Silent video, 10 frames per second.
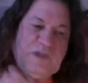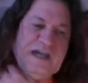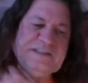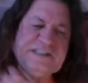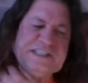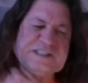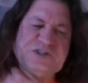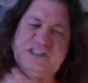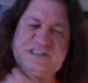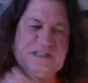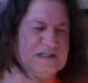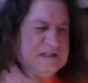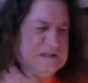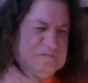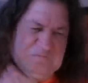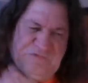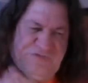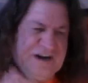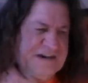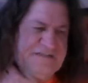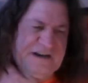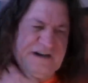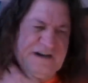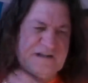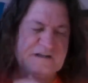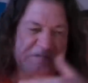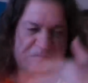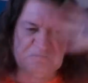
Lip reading: And it is just very, very,